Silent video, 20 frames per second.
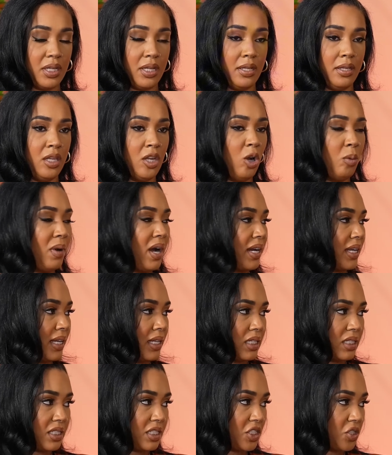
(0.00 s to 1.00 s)
Nobody in
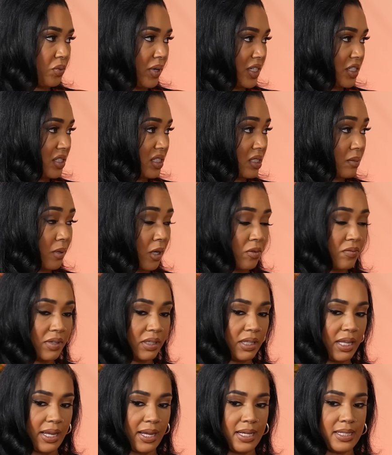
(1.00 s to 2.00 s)
this situation is perfect,
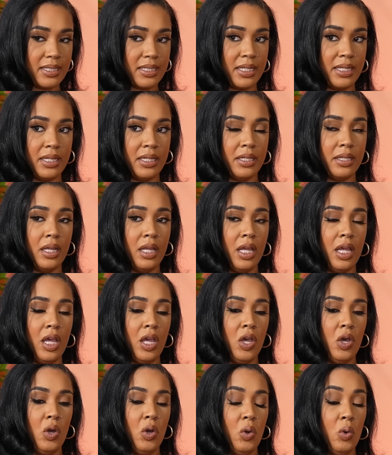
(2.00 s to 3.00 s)
like I said.
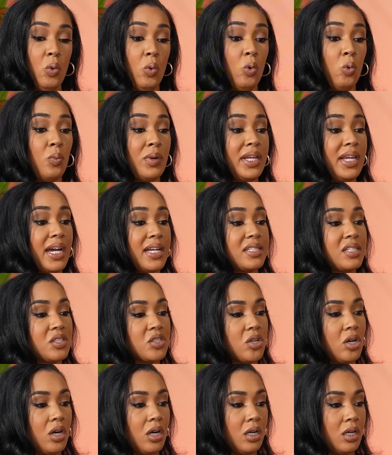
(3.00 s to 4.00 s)
When we got to
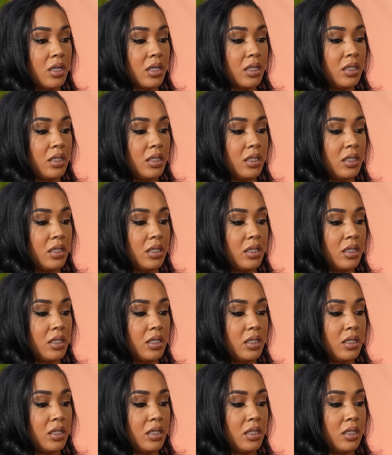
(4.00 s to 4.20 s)
talk,